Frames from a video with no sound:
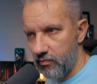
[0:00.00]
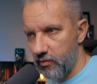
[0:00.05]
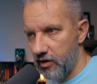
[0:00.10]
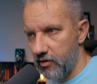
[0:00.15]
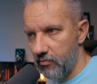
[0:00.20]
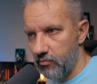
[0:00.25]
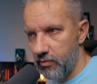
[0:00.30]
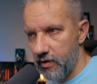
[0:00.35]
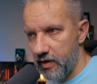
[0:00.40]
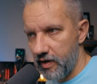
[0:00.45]
my
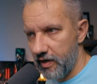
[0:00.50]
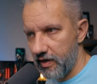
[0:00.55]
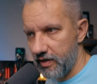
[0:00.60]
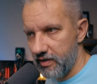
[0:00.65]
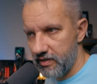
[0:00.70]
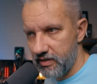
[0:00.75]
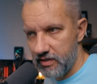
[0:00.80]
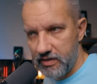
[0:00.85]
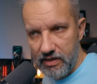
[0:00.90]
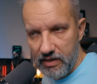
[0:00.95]

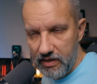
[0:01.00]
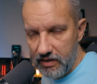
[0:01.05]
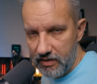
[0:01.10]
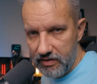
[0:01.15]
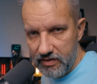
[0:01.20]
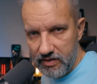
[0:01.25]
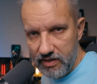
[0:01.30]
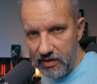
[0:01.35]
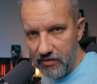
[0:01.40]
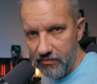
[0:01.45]
bags
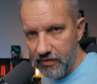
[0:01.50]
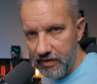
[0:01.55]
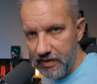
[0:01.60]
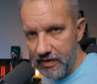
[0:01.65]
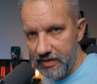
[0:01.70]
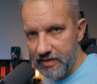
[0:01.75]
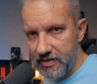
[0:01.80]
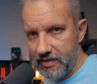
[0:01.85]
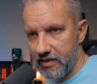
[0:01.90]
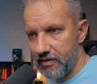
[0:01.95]
and stuff
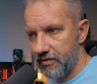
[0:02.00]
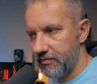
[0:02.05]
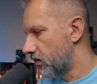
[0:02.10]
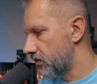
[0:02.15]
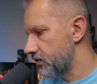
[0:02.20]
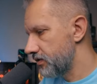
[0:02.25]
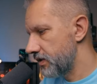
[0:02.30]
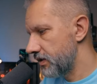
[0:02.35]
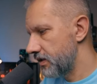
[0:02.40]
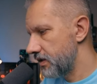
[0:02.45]
like that.
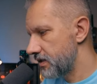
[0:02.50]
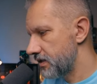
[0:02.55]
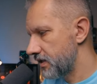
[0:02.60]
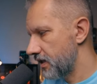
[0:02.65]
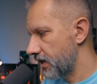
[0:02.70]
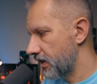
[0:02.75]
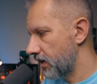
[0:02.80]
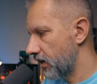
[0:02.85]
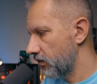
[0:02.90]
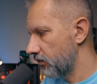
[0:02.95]
On the desk
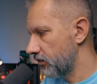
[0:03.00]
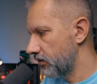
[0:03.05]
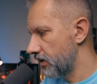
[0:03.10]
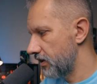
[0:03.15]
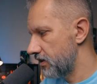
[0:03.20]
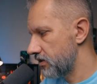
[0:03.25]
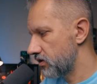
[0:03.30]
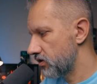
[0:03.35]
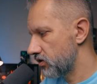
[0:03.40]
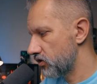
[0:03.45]
I have
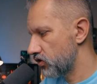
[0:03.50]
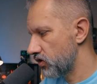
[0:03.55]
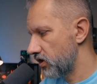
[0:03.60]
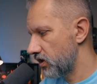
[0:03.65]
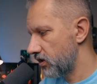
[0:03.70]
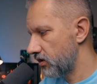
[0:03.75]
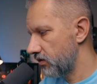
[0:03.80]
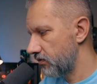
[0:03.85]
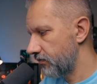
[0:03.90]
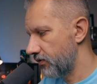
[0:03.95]
desk
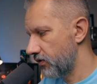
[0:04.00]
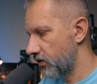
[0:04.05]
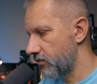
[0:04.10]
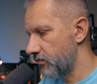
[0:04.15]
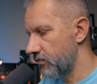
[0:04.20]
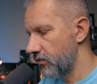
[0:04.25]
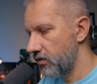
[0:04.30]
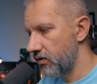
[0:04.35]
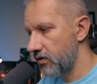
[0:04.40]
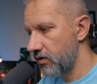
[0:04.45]
shell
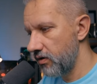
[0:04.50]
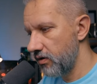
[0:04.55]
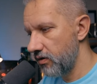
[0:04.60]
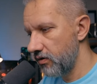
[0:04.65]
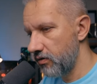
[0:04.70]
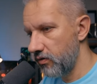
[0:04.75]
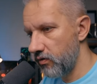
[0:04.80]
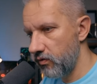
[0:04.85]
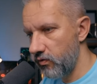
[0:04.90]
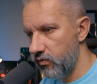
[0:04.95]
from
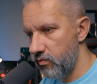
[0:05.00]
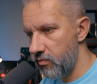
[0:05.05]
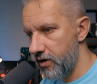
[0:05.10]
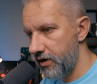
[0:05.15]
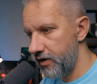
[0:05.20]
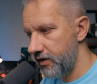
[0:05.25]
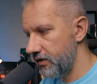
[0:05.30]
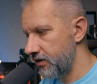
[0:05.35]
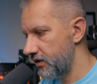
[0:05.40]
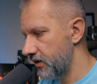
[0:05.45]

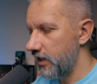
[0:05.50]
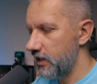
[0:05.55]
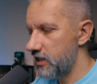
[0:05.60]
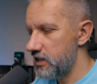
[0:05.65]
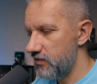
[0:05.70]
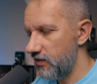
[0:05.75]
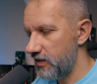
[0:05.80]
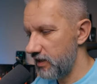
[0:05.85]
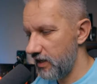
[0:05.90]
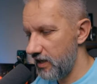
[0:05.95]
Grovemade. It
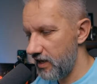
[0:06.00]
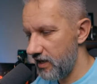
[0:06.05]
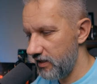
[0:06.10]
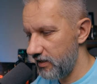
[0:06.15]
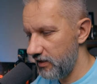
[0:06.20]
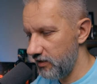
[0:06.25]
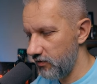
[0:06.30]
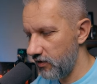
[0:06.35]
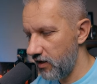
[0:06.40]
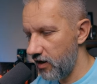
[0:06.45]
is very
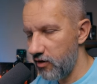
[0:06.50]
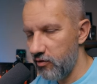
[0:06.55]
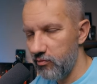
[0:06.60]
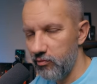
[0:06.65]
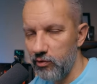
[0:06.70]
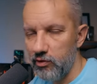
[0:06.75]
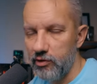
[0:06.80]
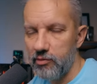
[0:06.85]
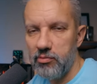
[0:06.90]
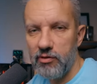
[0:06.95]
handy to have
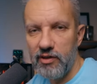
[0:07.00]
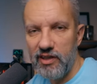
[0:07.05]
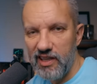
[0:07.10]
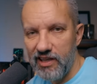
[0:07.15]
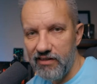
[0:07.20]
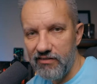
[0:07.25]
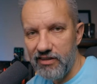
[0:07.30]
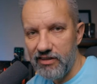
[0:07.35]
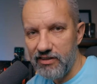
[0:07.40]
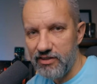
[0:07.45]
multiple
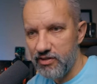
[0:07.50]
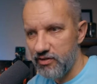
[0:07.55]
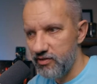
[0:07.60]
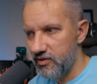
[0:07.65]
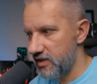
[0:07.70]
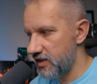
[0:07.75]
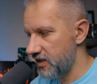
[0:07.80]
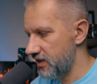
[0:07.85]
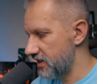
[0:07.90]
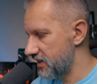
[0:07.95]
levels on
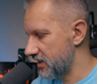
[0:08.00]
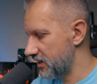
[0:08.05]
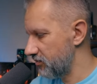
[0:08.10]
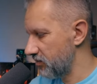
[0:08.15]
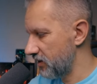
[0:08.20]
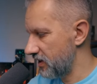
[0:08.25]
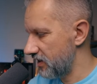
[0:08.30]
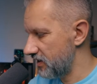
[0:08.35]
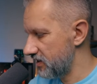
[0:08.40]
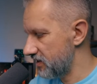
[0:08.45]
the desk
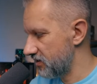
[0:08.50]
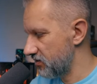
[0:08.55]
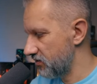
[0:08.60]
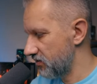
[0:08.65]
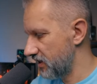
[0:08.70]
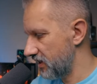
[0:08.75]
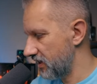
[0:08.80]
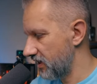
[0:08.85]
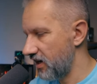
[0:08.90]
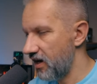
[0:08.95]
because you
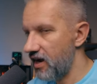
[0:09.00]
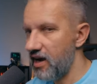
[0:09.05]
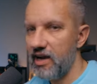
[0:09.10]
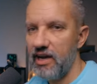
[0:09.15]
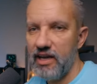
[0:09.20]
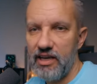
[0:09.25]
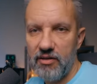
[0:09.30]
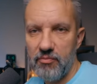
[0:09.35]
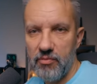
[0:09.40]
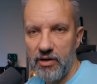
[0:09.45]
can
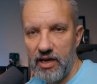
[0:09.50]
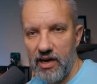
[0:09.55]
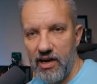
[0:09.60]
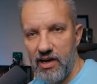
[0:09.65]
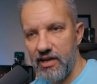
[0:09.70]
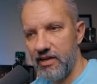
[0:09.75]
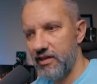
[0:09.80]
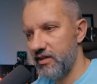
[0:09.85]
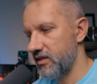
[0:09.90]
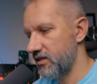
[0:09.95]
hide
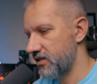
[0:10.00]
behind